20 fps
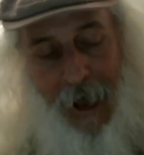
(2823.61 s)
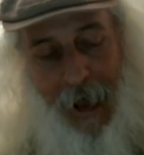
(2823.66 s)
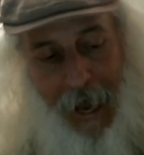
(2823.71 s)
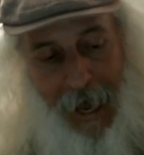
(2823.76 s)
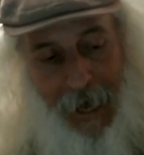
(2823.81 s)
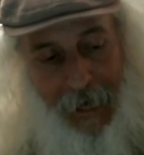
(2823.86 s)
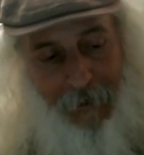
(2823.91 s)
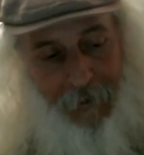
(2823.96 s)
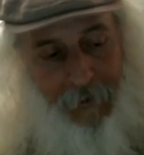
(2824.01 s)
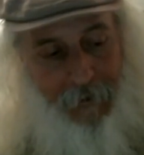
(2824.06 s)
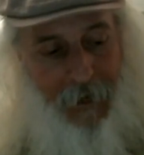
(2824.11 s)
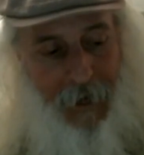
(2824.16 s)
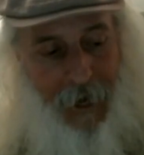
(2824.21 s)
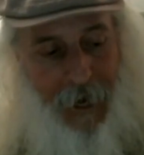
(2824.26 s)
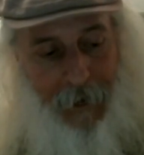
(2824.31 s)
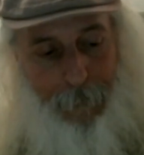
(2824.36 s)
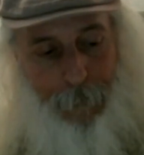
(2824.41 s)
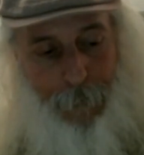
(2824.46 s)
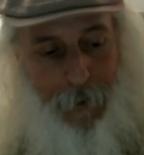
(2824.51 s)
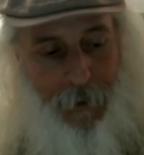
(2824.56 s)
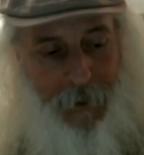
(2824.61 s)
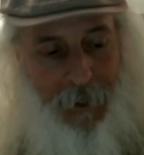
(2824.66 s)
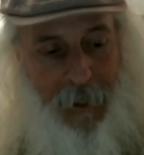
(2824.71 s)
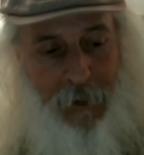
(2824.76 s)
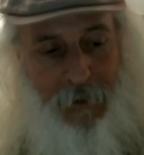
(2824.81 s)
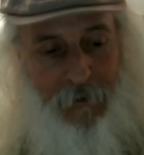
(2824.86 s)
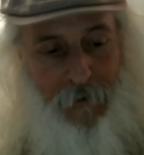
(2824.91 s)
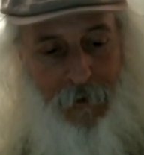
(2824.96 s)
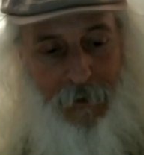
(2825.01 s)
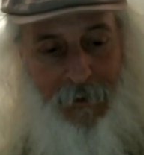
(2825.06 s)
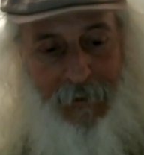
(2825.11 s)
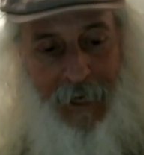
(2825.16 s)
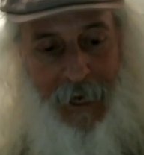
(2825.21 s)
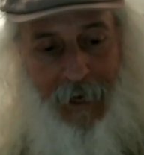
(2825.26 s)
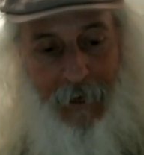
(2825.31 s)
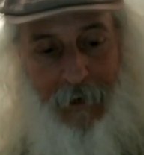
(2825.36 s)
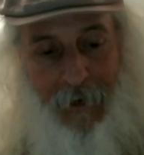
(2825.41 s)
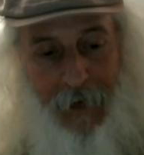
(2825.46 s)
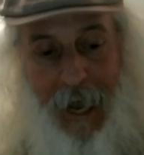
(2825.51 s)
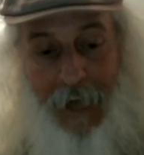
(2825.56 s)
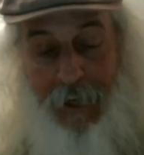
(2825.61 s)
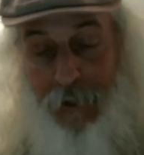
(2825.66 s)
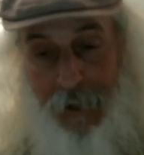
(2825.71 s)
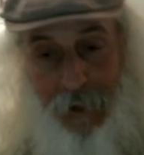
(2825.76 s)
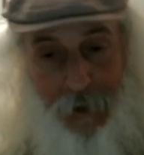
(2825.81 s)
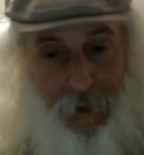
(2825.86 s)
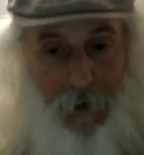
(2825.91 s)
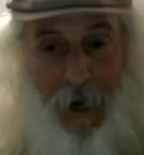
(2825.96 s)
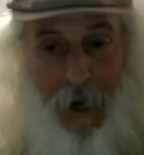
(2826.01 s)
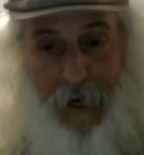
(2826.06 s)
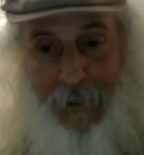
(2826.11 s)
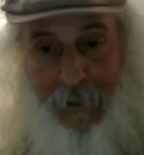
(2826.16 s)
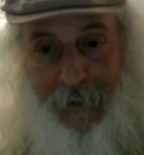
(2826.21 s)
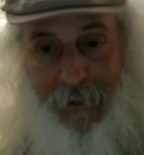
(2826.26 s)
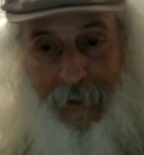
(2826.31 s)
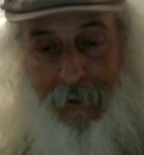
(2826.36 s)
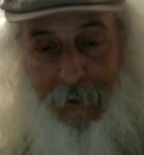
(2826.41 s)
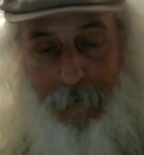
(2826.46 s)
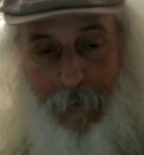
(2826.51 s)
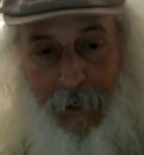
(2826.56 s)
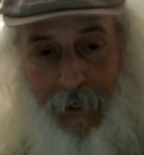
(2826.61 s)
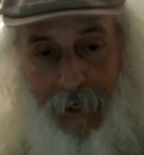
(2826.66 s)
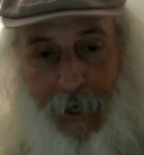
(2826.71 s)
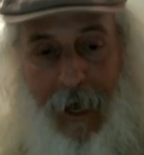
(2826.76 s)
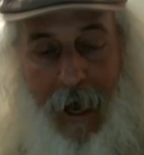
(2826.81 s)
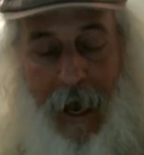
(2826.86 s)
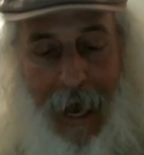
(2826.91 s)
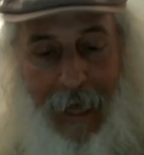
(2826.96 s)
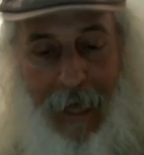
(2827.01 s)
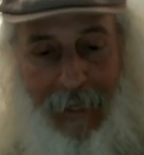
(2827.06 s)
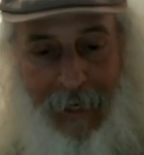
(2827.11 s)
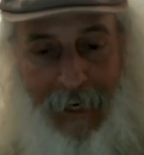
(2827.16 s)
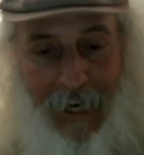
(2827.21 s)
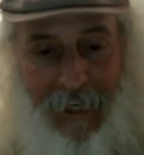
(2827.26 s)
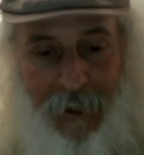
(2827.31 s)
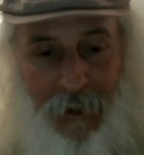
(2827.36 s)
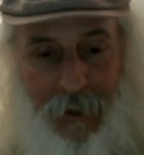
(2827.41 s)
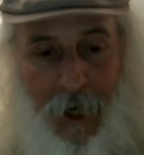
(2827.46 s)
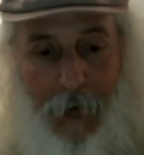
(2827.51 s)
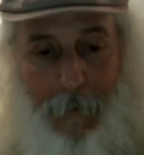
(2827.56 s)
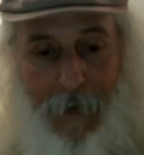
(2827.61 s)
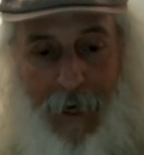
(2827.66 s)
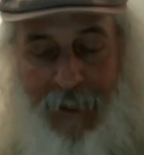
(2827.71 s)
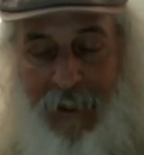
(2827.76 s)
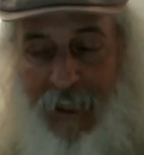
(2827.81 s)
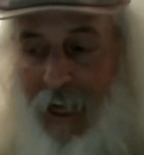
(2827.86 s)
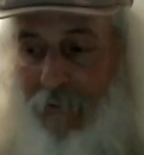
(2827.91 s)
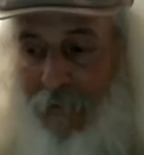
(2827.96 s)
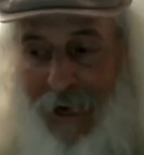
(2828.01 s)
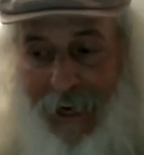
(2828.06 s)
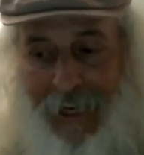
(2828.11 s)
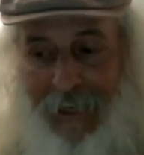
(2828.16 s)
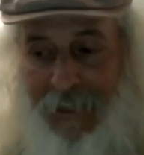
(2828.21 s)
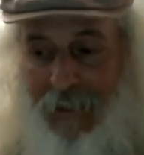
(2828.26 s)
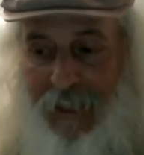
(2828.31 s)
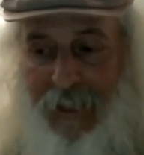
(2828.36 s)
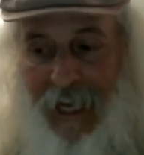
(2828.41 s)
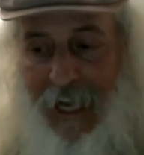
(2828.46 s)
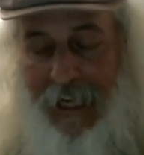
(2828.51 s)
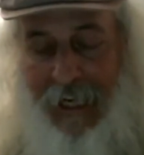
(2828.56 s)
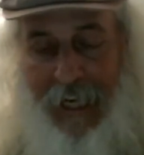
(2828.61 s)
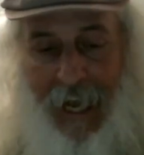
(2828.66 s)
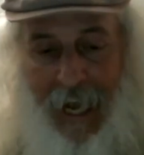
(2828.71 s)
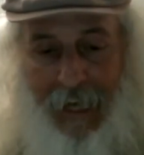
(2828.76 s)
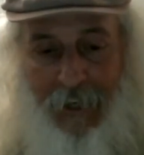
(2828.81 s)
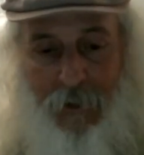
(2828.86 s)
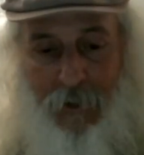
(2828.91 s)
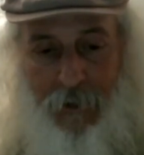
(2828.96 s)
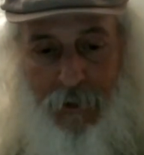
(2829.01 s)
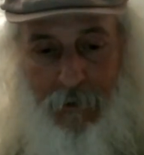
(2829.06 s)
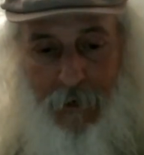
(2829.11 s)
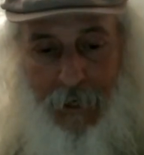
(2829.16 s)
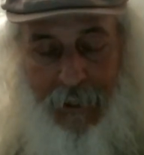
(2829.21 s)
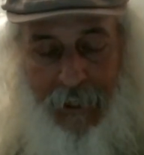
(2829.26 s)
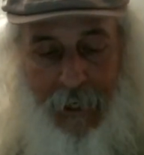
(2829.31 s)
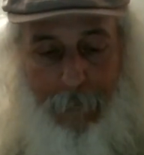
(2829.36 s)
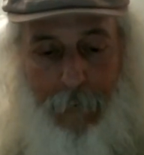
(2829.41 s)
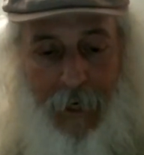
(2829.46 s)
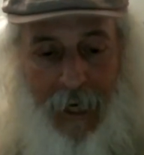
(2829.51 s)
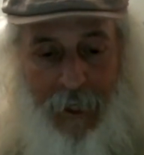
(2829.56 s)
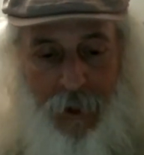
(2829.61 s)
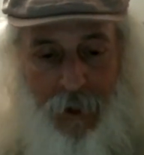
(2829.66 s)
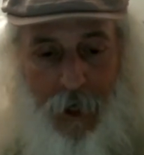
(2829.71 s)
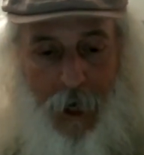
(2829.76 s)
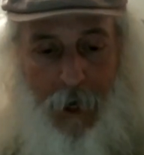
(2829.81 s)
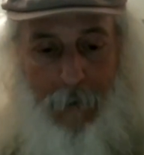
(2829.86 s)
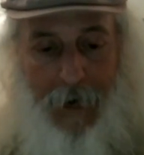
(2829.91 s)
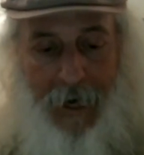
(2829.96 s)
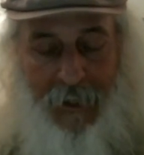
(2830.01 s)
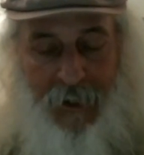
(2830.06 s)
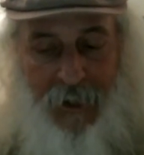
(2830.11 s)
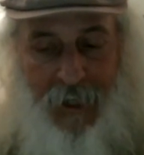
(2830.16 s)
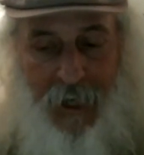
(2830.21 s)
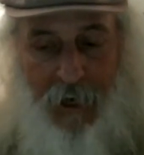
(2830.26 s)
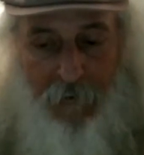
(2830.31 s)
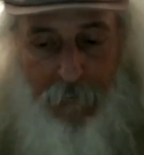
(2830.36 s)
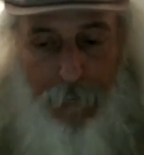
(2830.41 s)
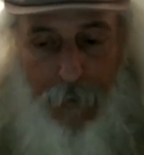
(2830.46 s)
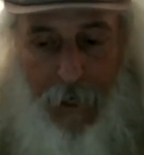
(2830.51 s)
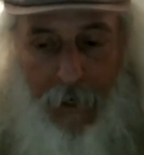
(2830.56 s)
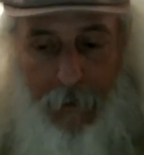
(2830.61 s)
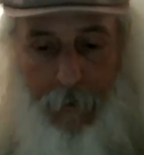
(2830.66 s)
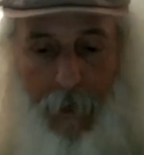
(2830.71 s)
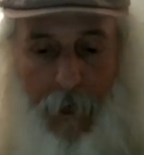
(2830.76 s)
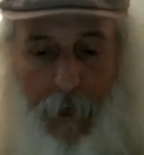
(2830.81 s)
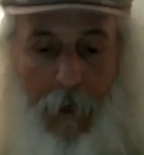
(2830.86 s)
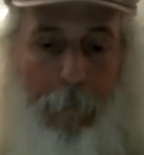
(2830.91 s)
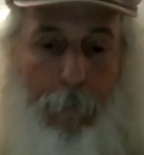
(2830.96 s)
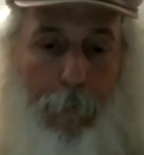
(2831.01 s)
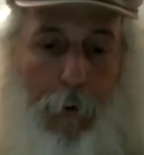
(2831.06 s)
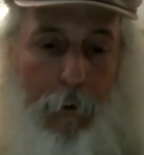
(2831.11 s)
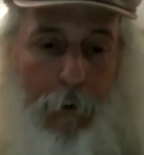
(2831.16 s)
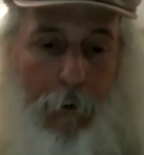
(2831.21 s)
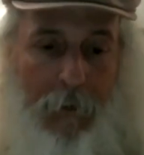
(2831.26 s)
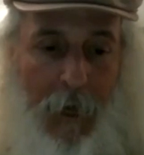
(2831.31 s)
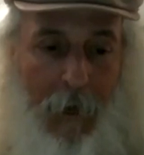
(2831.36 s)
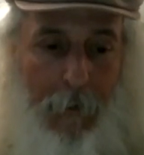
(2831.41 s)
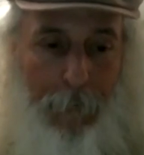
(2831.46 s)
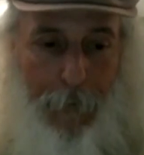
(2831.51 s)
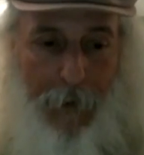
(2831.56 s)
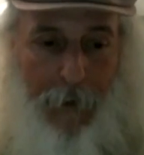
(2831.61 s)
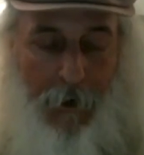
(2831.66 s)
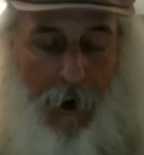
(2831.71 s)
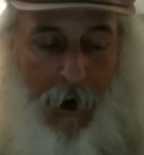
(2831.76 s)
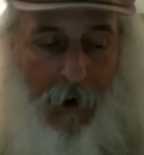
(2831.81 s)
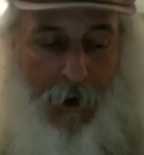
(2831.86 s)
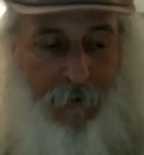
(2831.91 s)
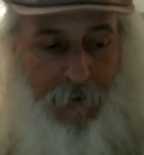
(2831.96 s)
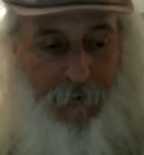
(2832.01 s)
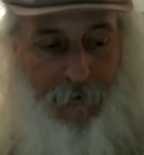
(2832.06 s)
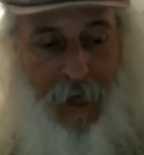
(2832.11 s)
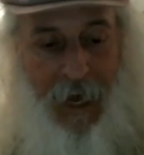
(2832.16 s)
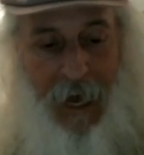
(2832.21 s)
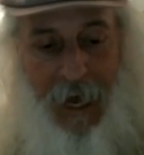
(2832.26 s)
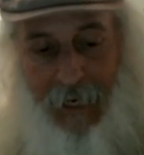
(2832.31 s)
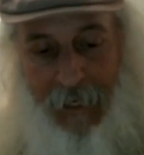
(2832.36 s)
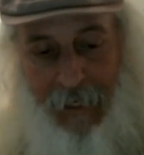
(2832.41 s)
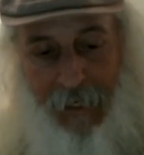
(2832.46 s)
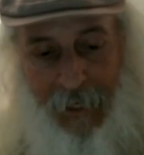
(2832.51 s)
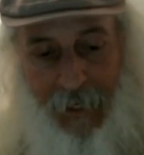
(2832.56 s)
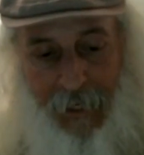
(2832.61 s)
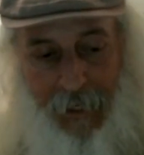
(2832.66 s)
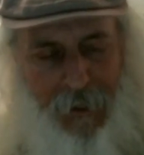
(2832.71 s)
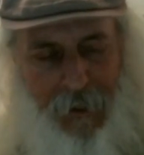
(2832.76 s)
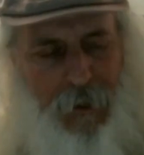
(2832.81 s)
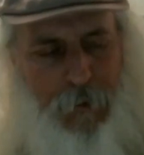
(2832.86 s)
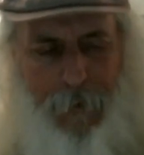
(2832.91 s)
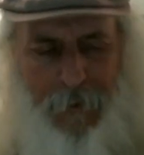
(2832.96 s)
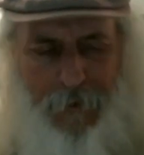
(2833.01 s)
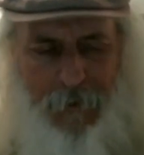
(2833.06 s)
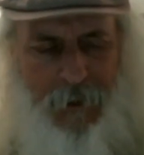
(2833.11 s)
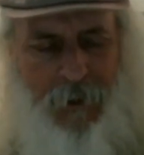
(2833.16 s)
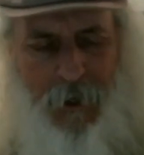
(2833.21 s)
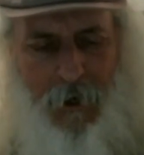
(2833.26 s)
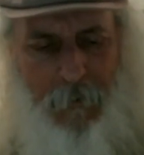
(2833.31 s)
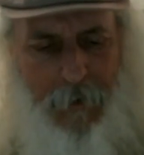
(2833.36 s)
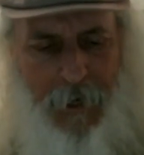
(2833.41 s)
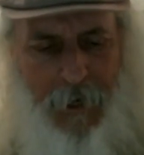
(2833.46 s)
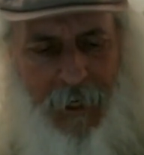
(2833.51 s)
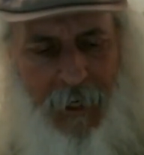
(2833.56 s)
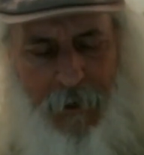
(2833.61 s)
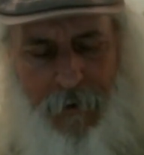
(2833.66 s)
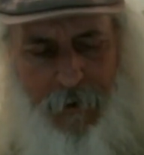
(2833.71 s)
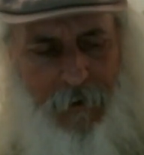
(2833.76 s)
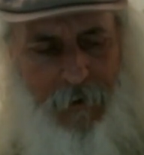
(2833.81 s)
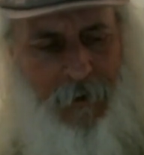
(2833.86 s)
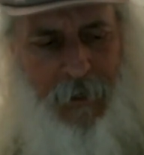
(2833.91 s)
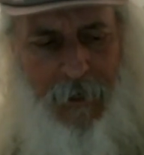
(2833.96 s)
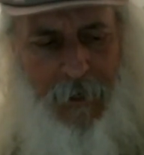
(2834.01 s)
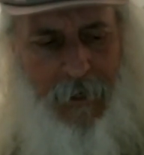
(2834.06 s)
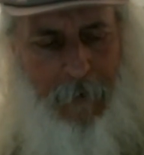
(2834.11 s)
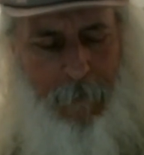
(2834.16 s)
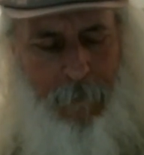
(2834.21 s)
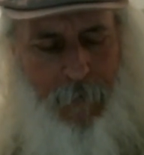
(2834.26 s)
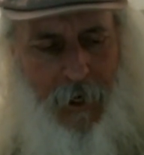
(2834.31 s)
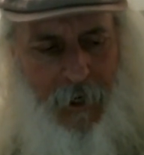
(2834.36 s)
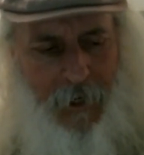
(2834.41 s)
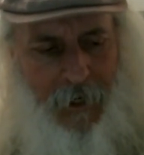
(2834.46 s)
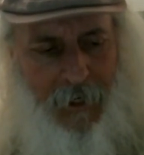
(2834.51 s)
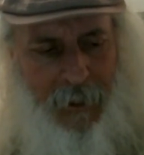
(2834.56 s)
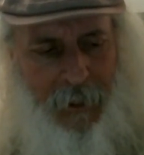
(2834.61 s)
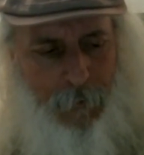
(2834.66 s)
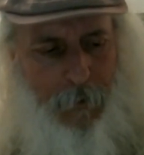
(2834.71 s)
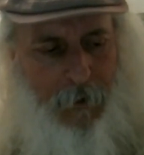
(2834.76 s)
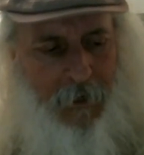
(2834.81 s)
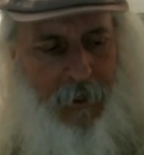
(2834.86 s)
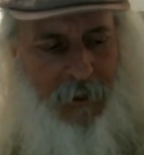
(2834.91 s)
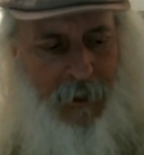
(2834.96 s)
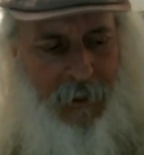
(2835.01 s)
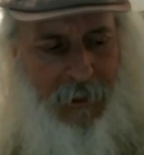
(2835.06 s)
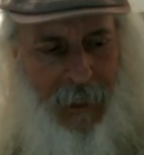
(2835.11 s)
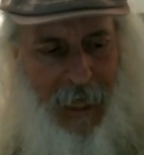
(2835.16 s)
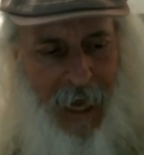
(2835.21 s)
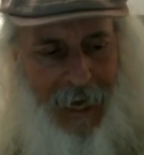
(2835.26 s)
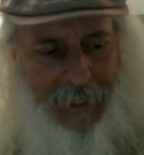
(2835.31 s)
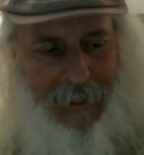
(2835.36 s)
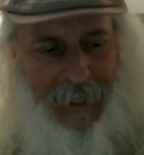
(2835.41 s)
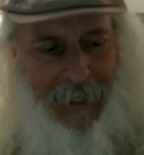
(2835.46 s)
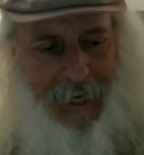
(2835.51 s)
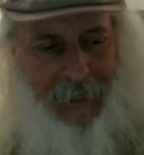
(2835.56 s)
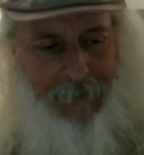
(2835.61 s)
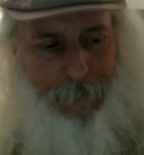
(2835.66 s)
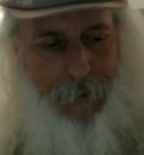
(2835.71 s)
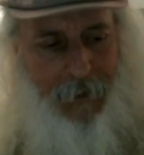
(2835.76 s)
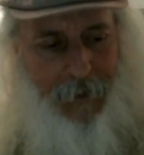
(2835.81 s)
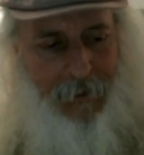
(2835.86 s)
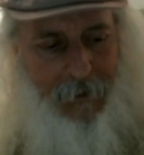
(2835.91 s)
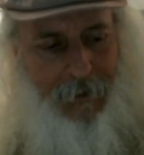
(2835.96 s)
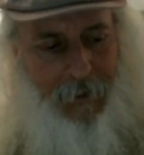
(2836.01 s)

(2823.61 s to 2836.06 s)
and and put his foot down actually trying to kill me and then i saw myself i didn't see any angels or anything but i saw myself being pulled up and off of that there's been so many other uh, experiences like that but